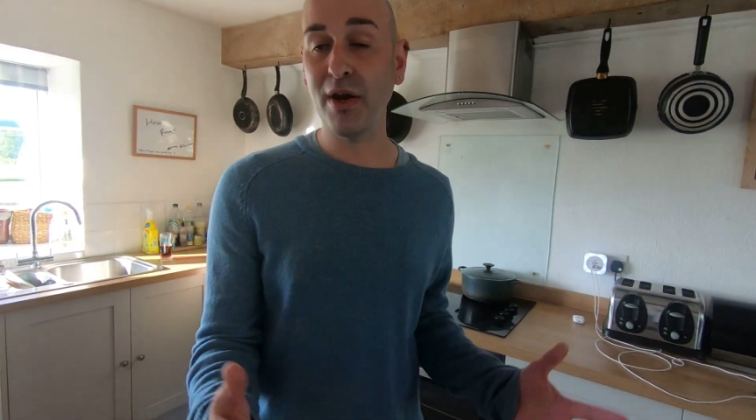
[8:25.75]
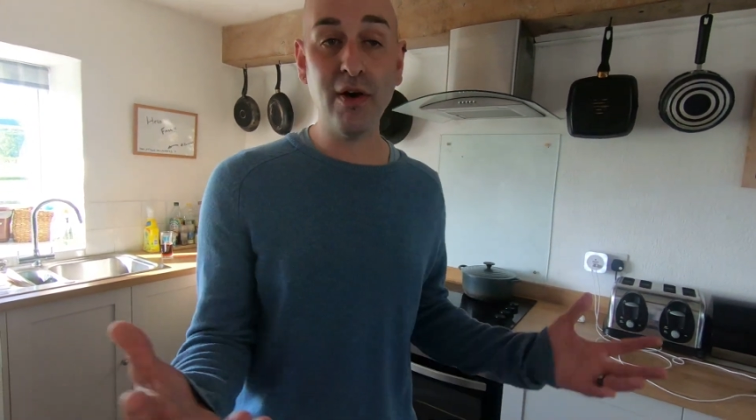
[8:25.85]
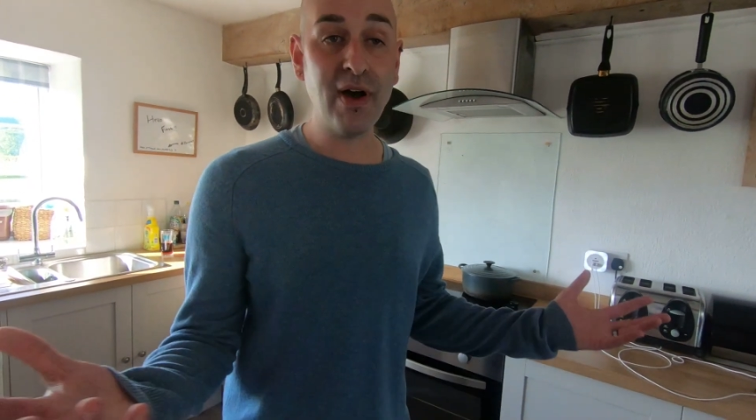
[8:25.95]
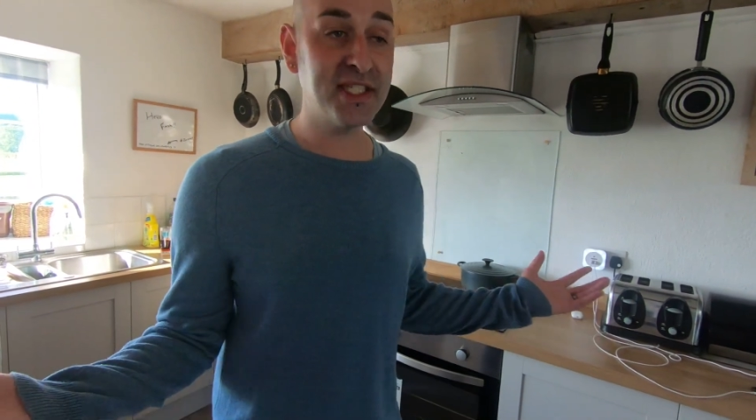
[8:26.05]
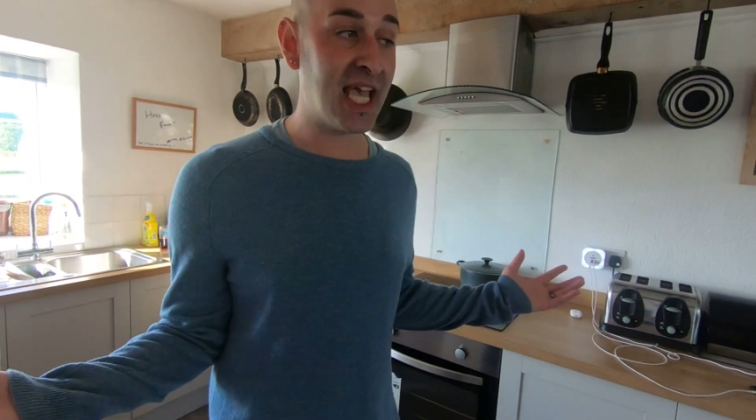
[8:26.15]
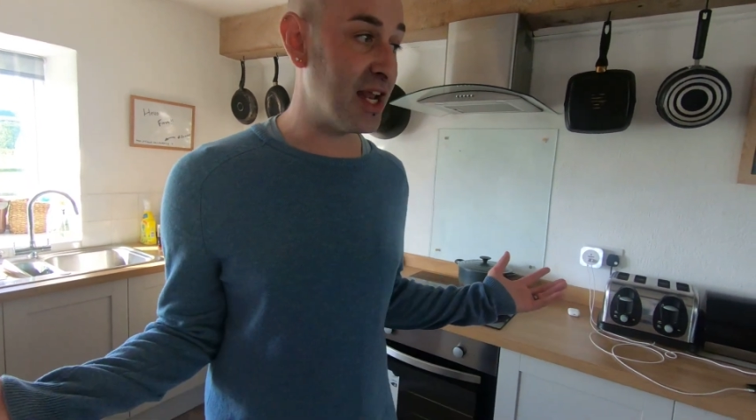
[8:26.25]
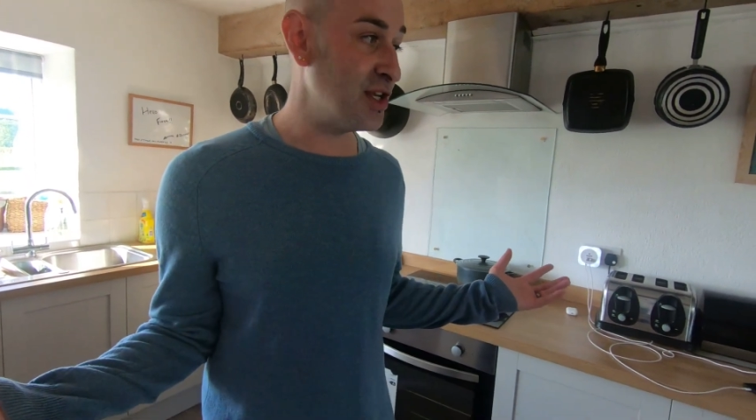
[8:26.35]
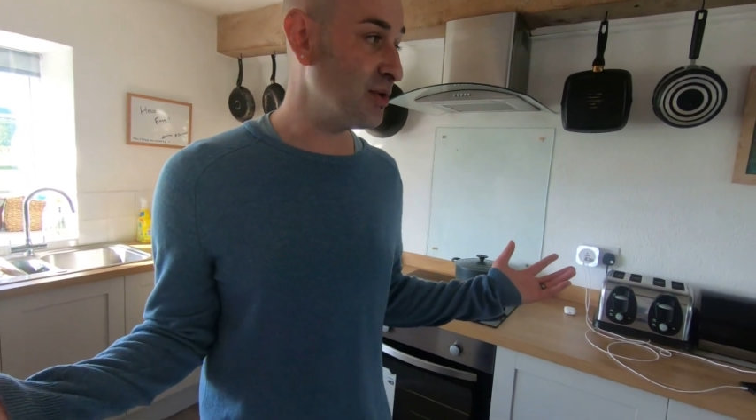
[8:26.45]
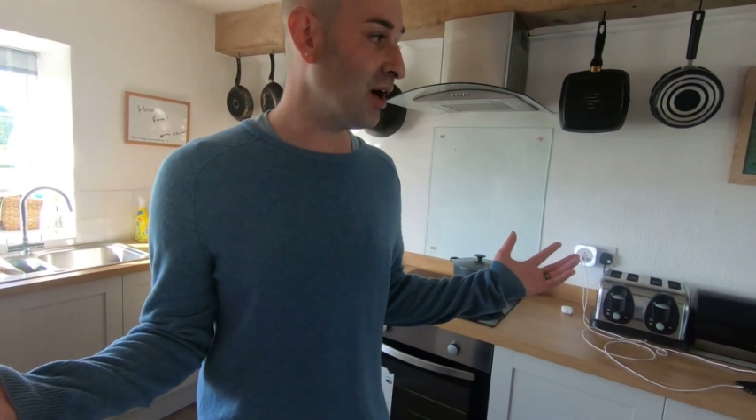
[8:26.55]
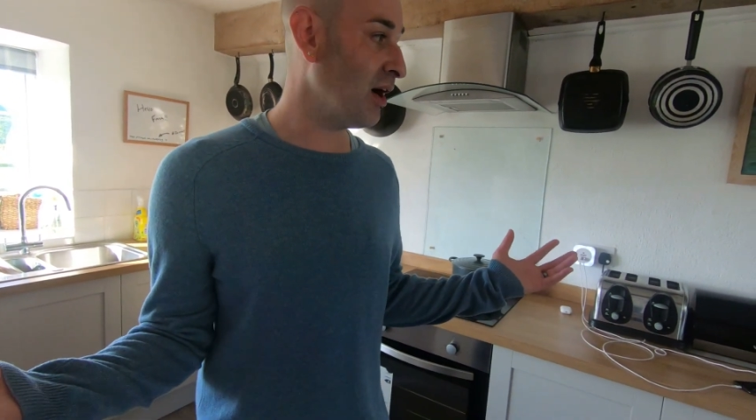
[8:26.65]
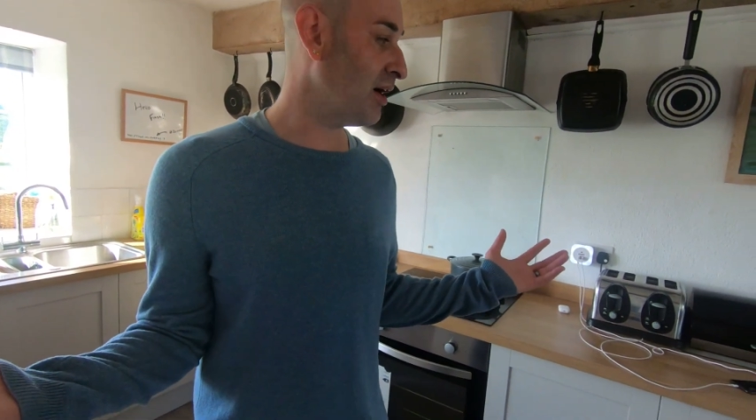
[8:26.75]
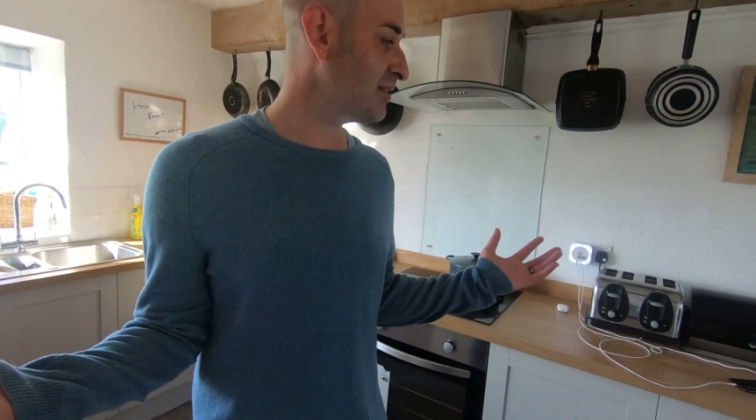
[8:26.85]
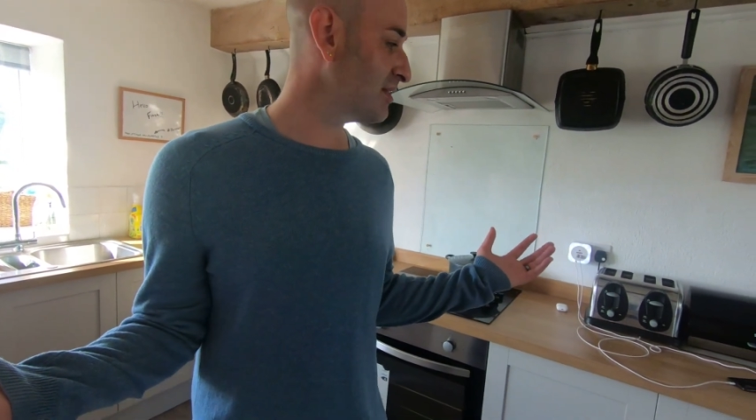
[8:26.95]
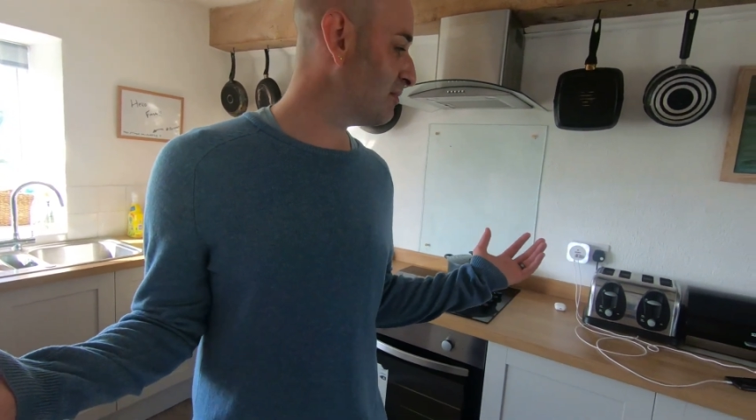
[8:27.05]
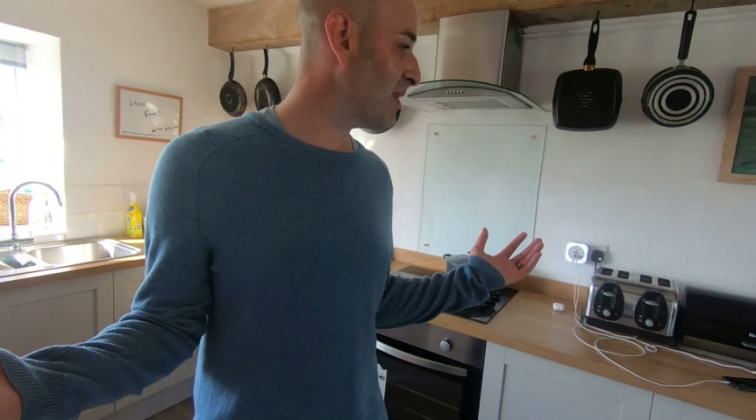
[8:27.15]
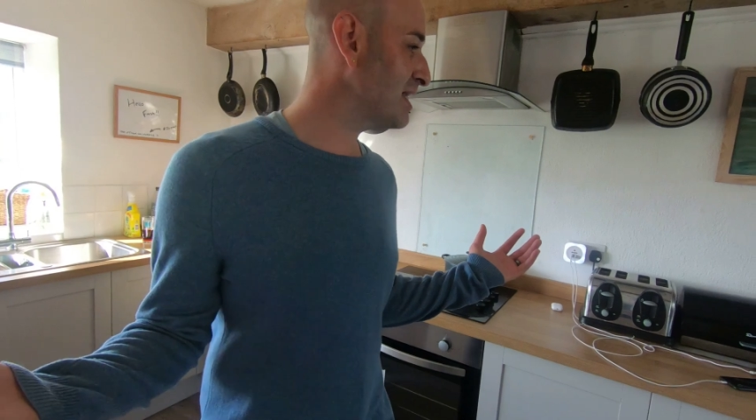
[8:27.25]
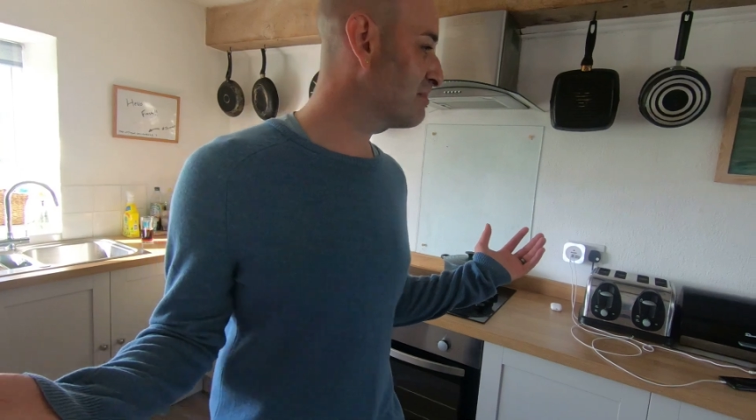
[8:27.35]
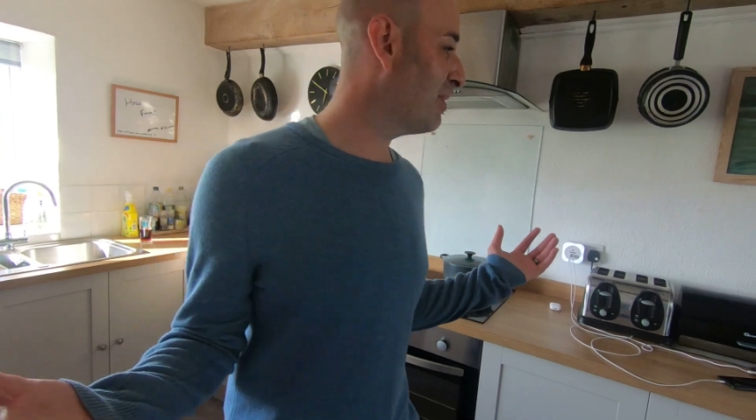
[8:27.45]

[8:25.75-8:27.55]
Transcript: And I've had to get a new card. Where's